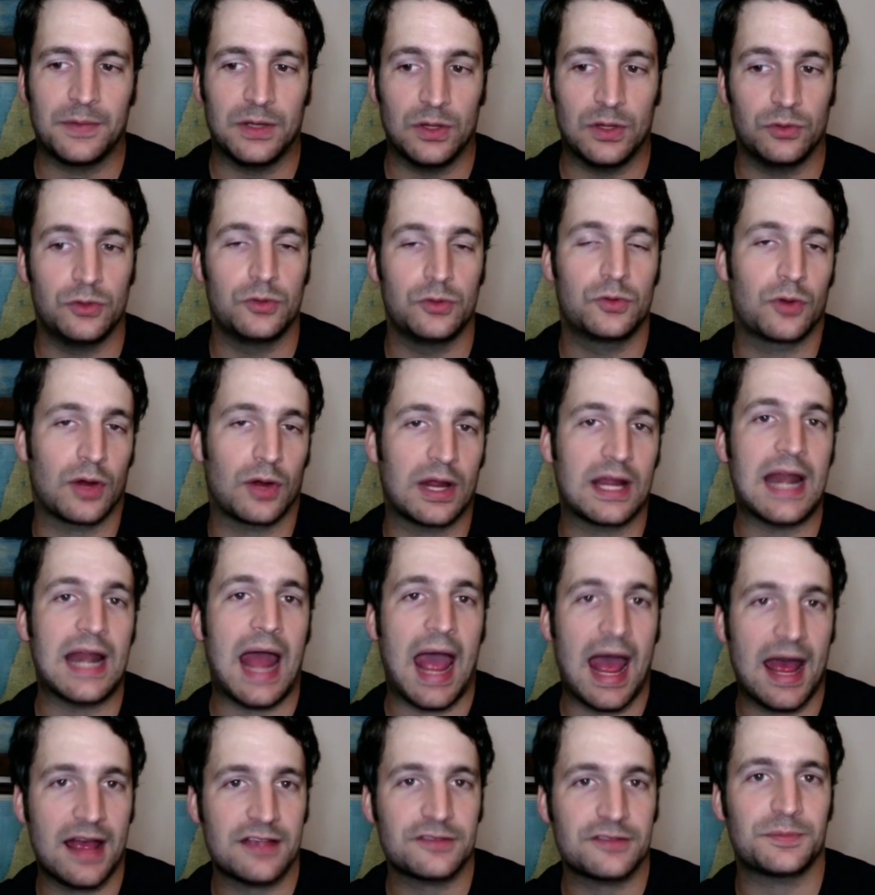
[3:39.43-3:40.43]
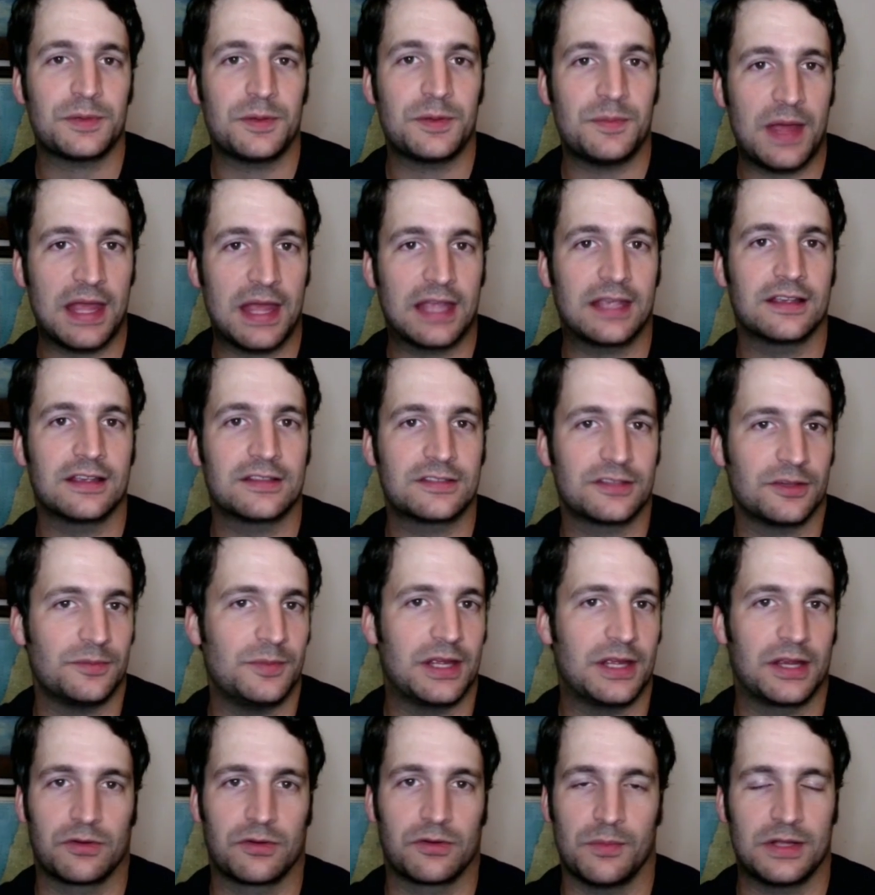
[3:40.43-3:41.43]
You know, Ukraine has been making some
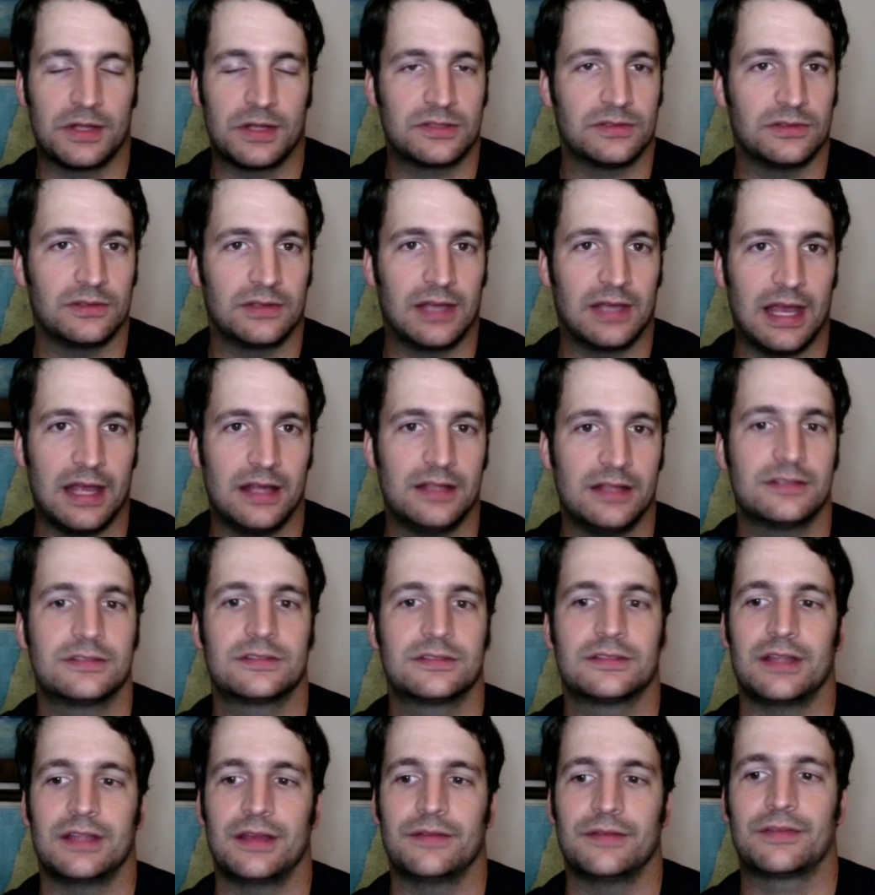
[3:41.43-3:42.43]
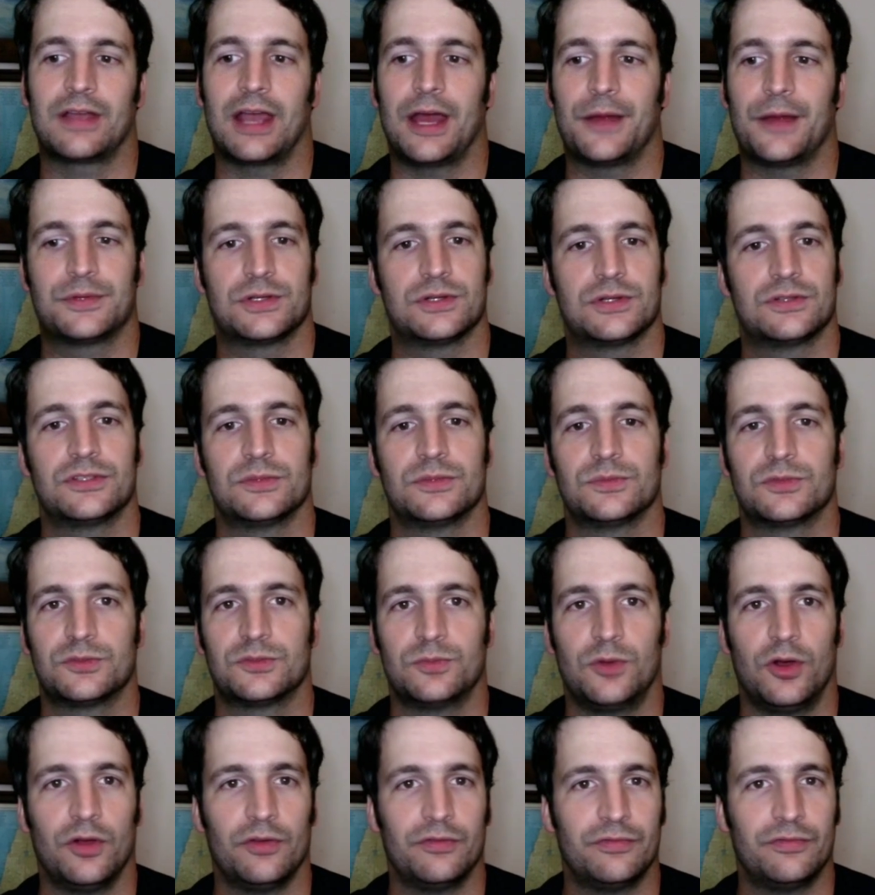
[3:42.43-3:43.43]
incremental gains. They've captured some
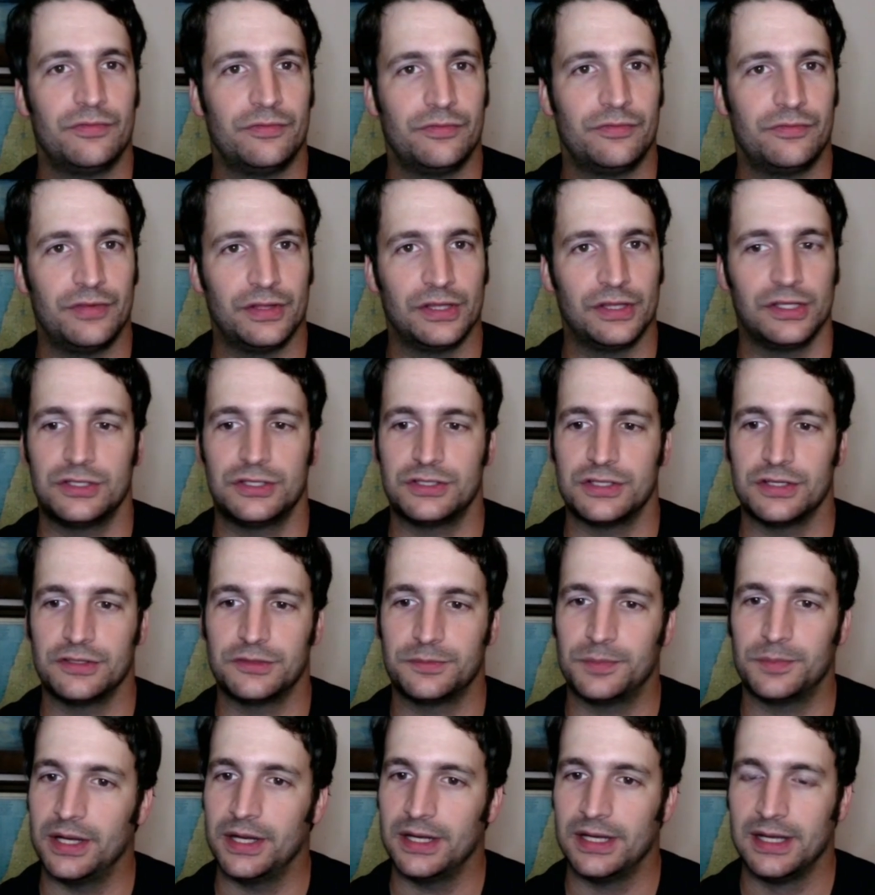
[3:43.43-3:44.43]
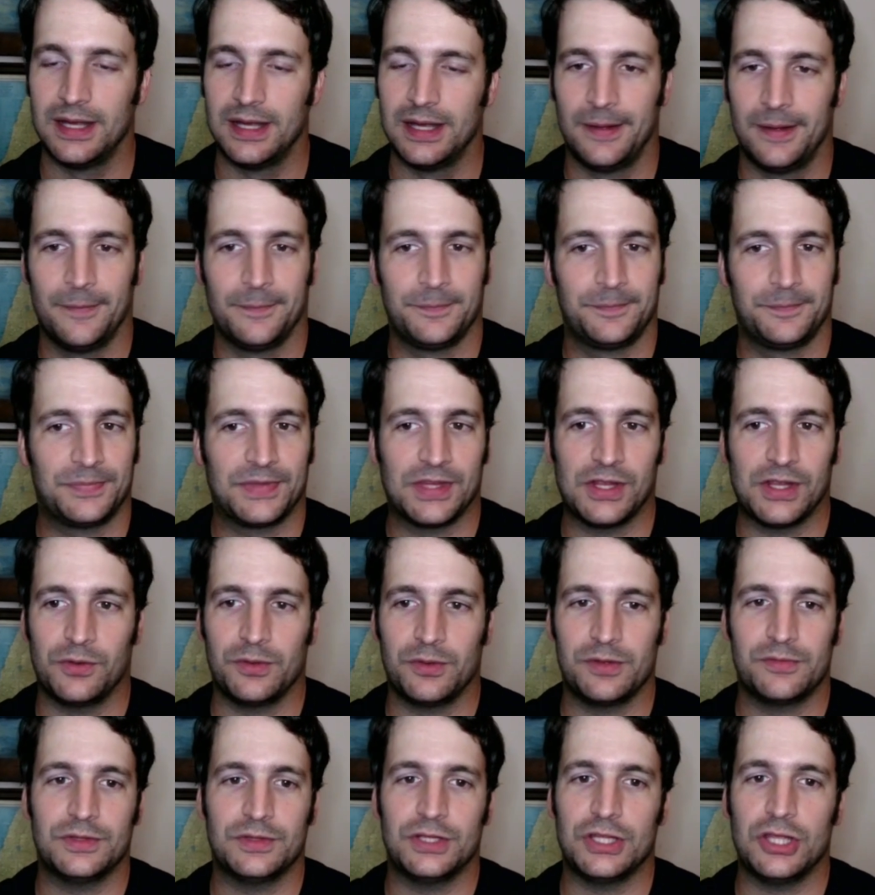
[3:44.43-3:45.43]
small villages, but, you know,
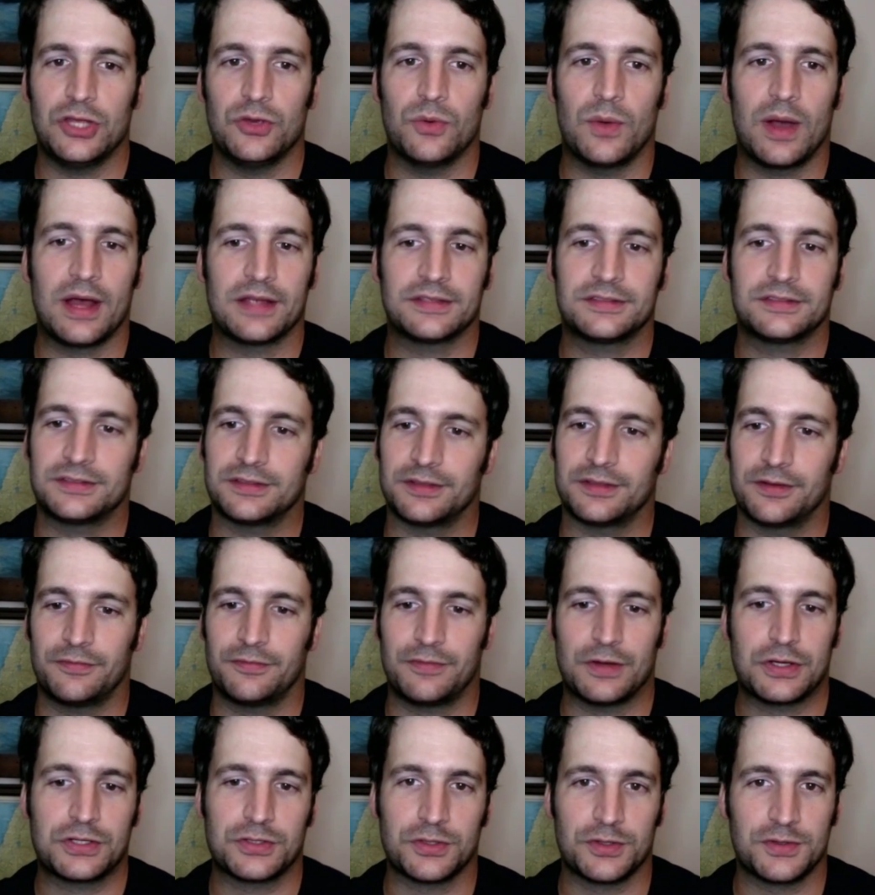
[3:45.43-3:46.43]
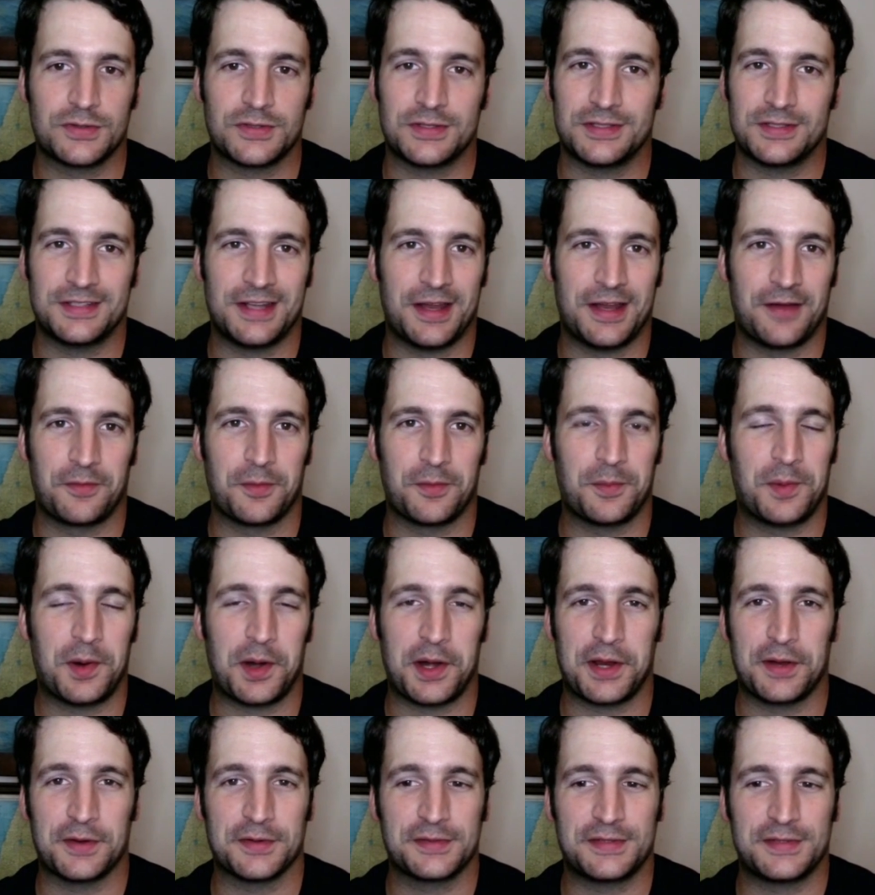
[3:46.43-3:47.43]
even the U.S. officials and
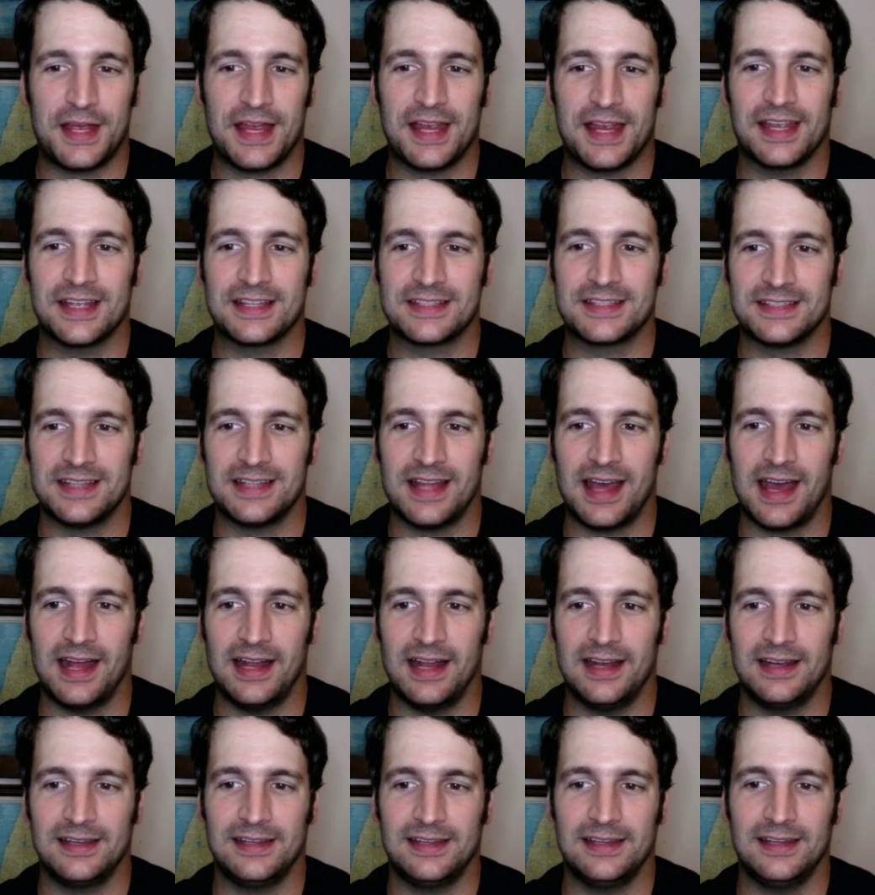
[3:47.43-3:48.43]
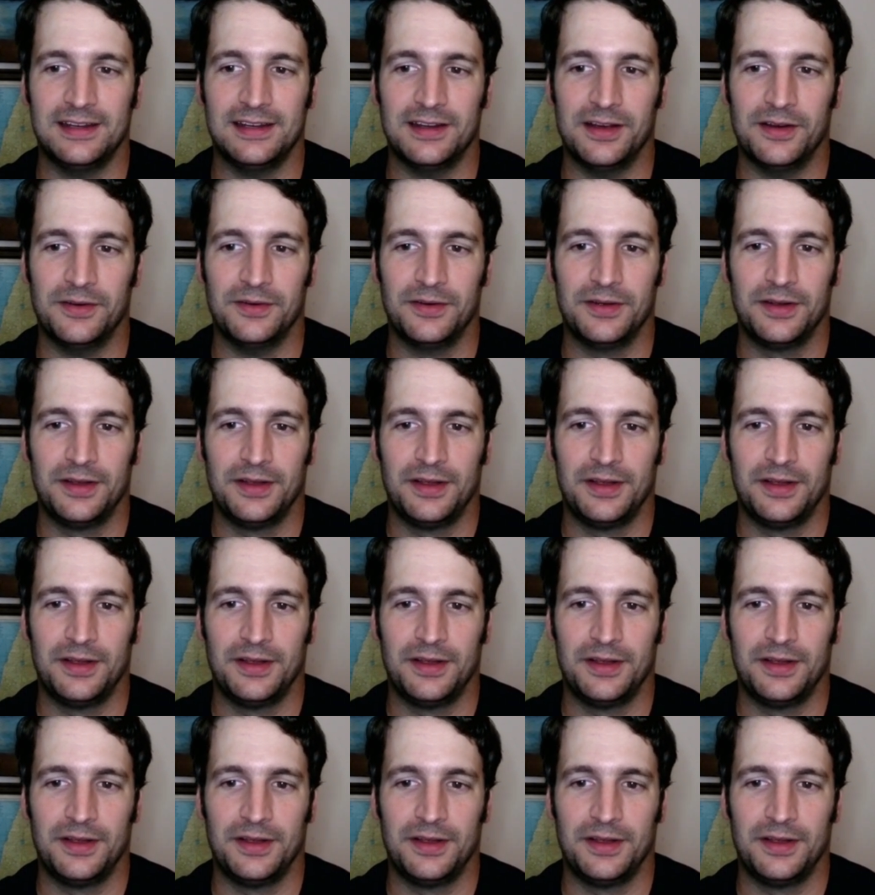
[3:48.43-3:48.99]
everybody are saying it's not, you know,